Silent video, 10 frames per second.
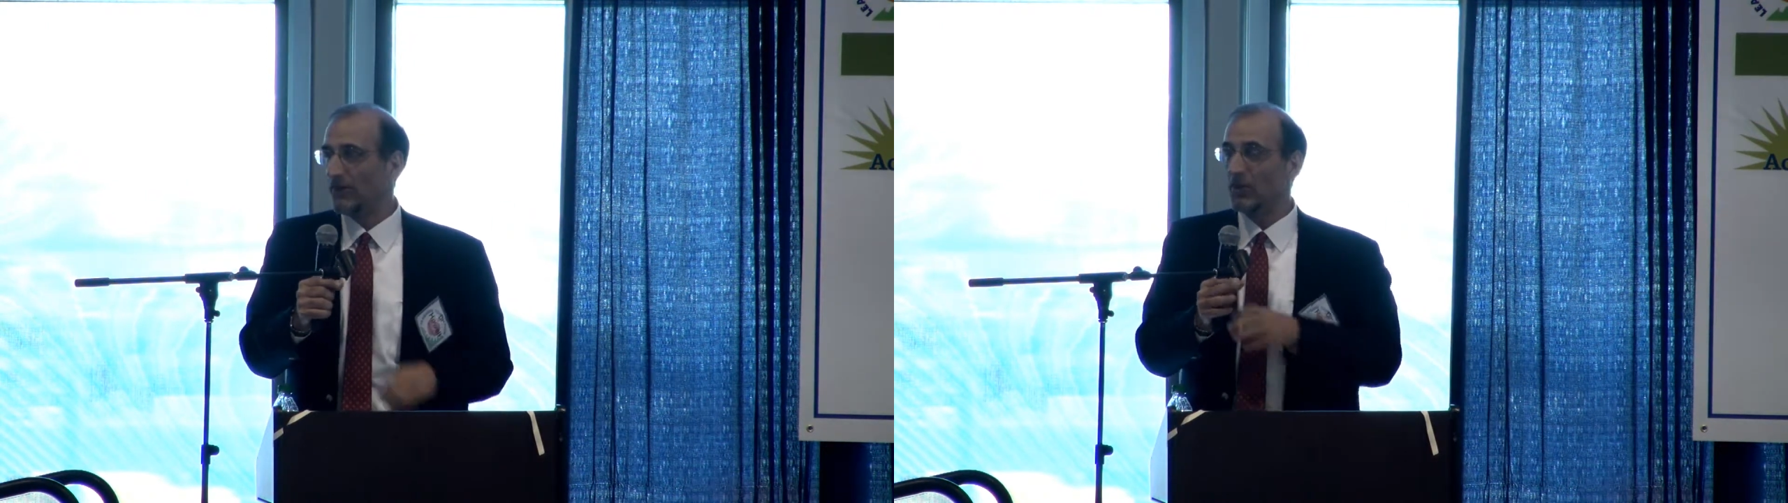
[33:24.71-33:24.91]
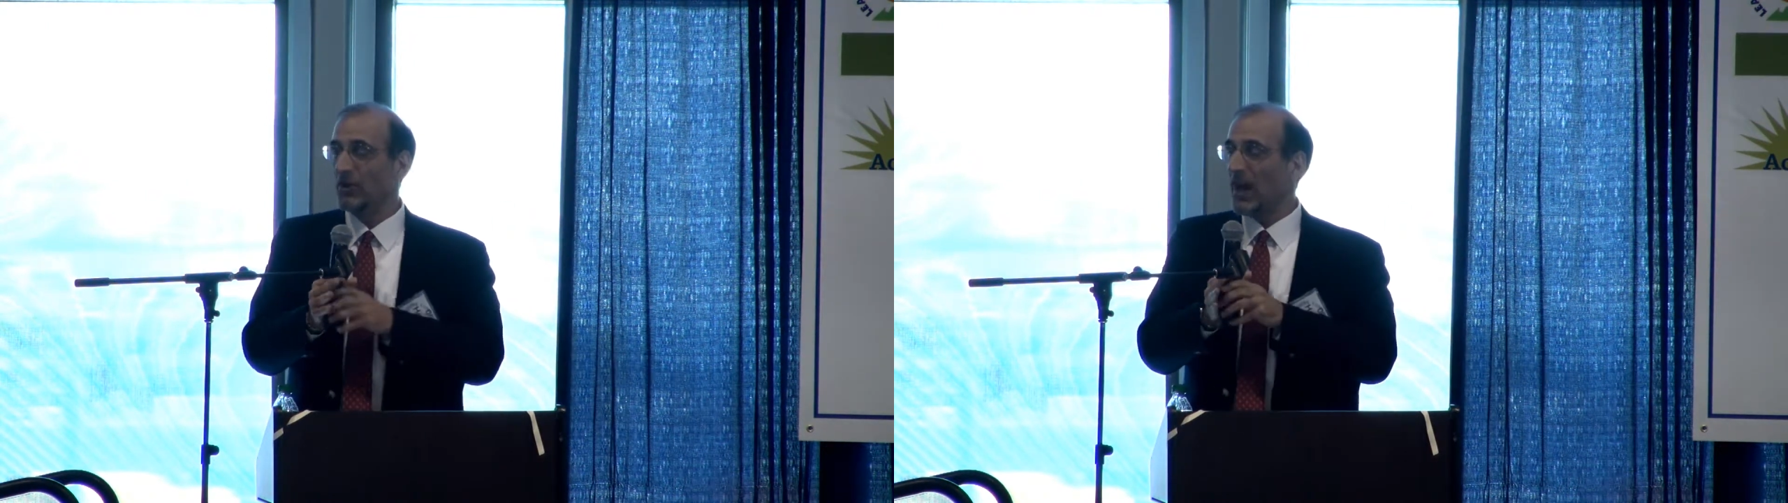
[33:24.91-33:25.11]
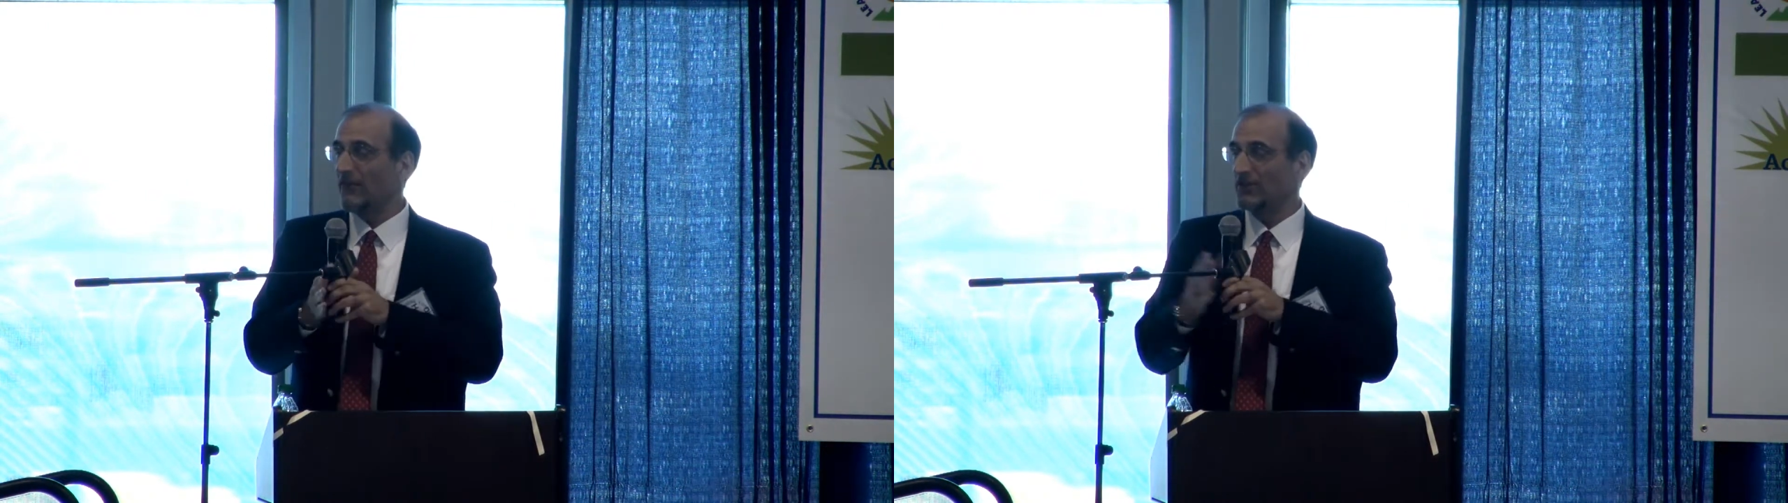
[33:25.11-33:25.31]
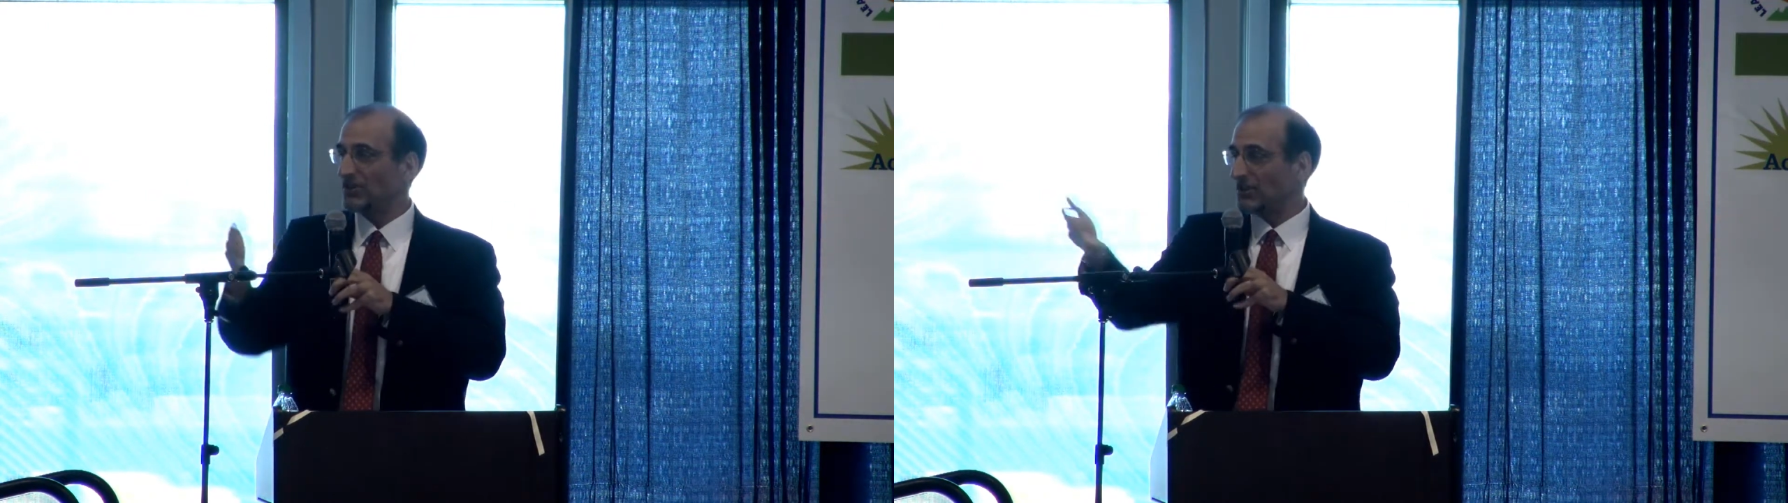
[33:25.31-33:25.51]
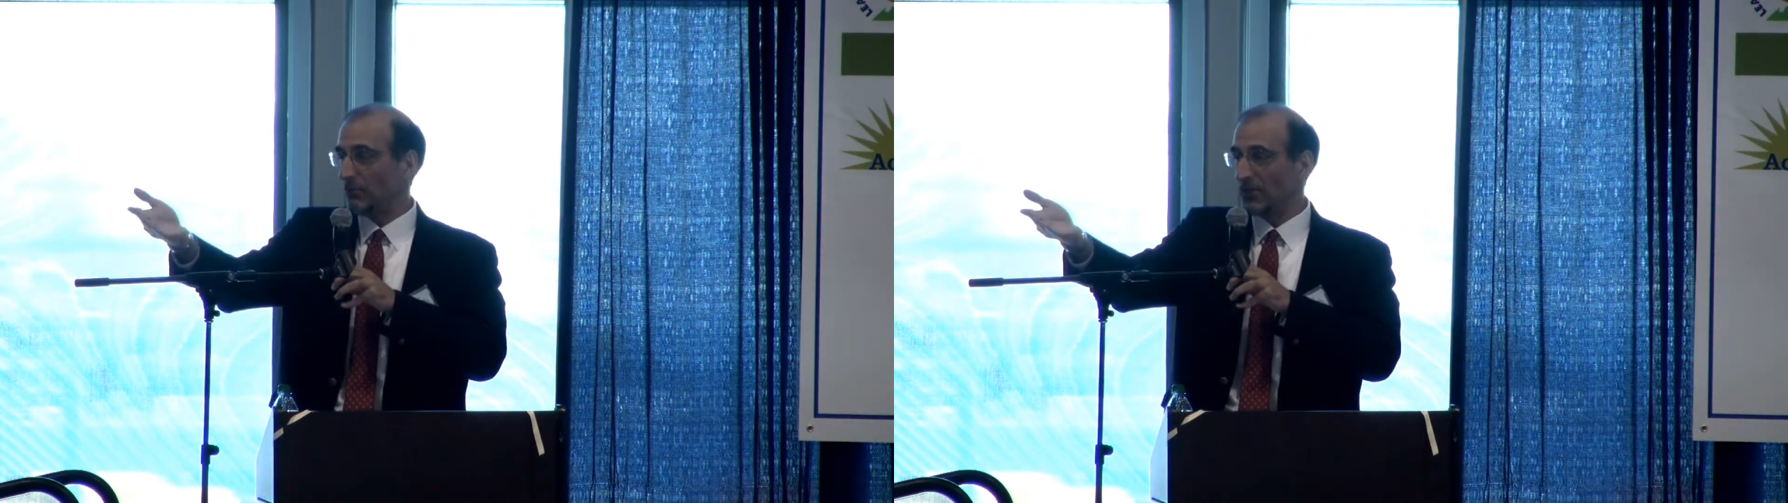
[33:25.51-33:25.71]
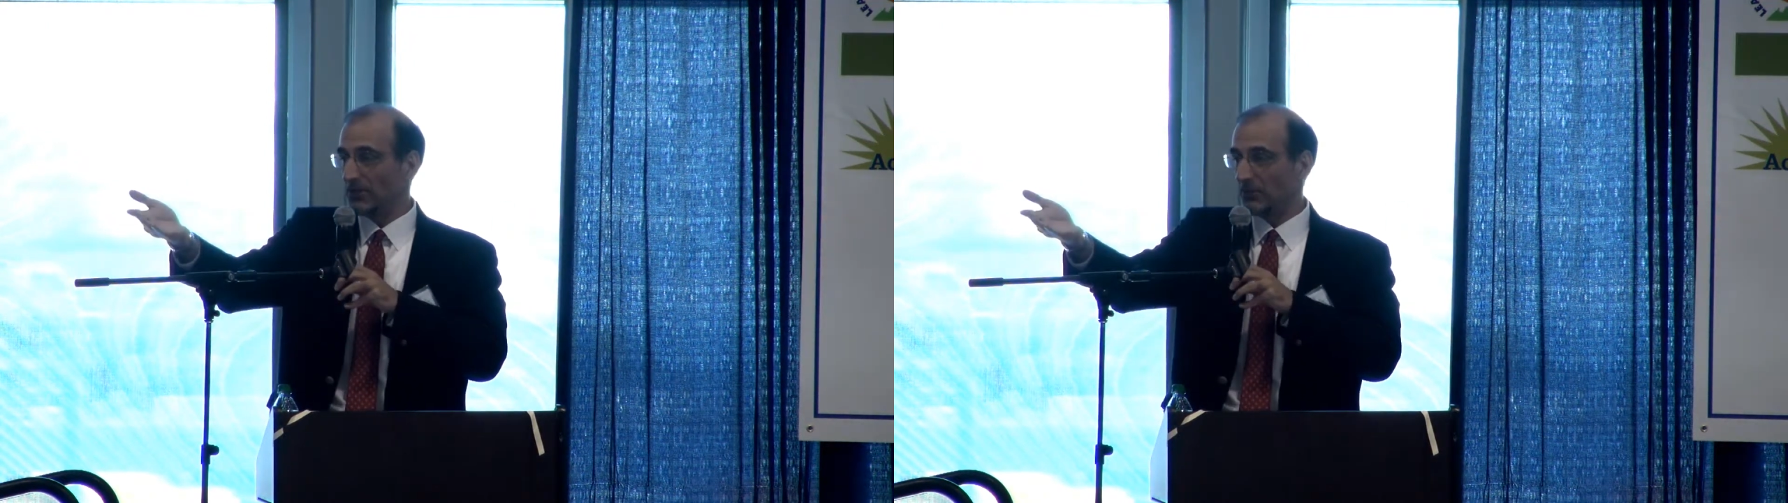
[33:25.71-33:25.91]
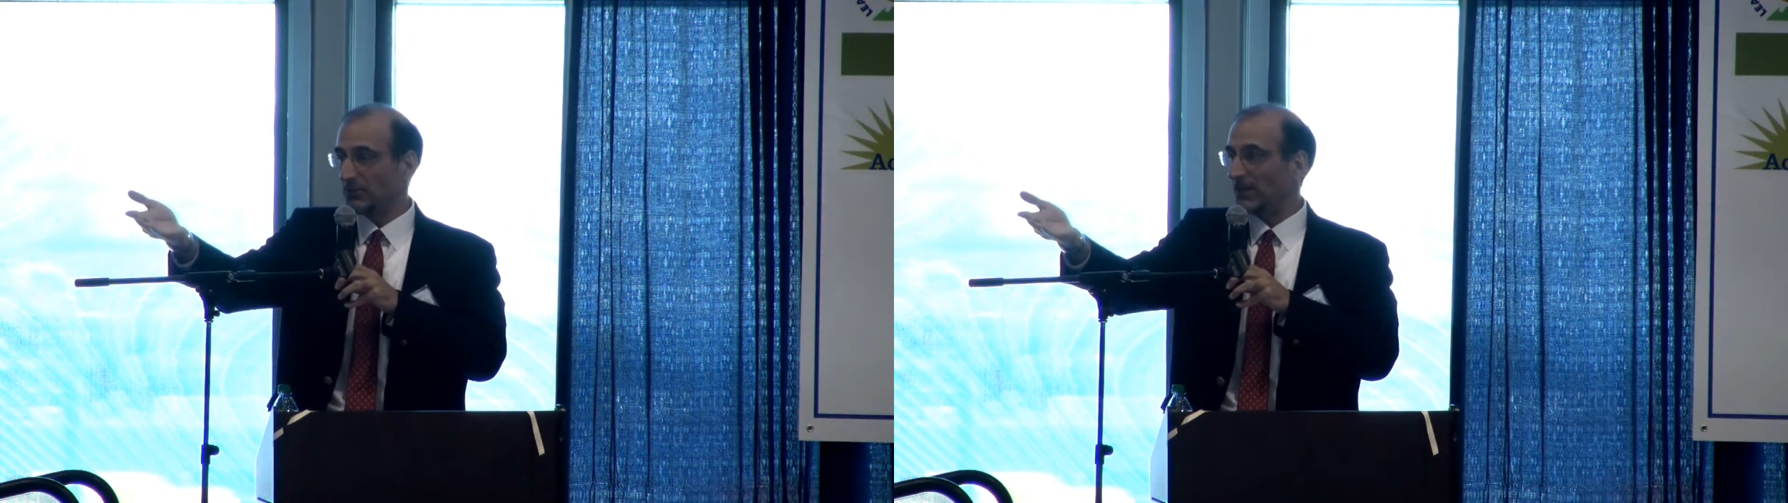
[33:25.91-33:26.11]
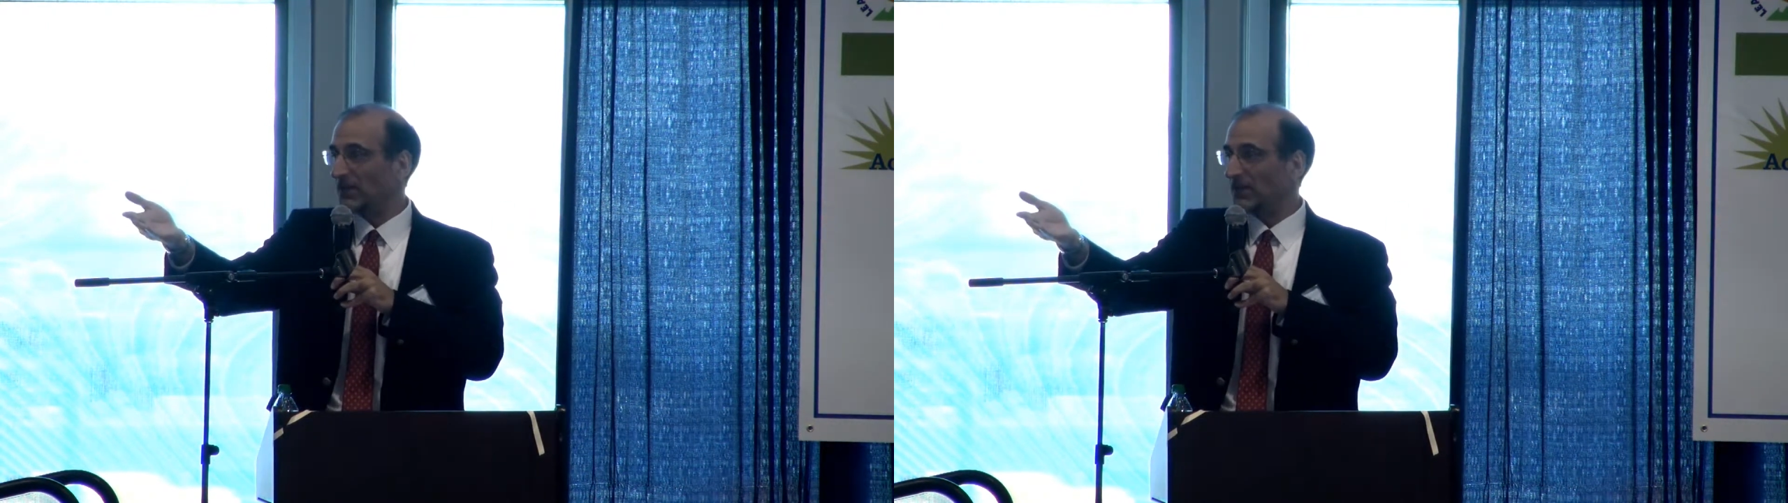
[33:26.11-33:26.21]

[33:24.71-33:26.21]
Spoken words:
If you don't have assistant principals like